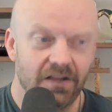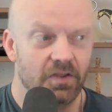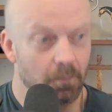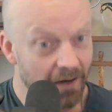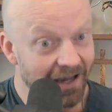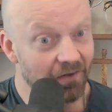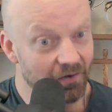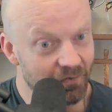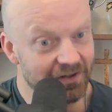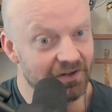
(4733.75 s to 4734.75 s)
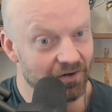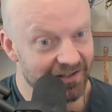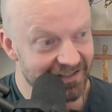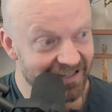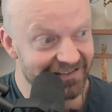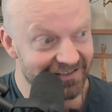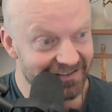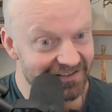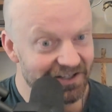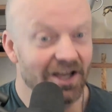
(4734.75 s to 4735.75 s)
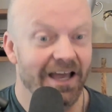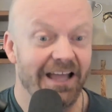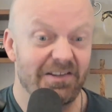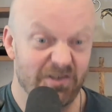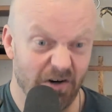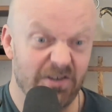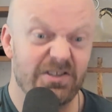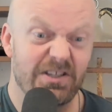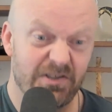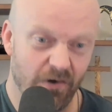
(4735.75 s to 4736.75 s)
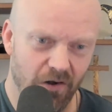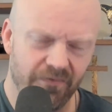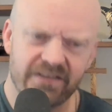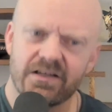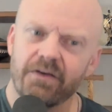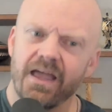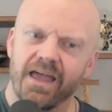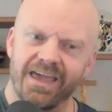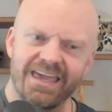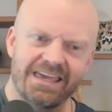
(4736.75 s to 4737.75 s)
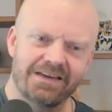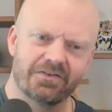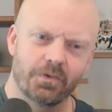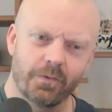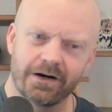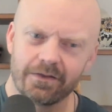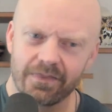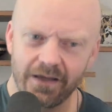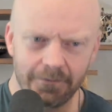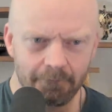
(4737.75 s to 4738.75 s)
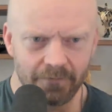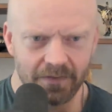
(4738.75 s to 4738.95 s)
The bile goes into your intestines and starts dissolving stuff. Hey, here's a weird thing.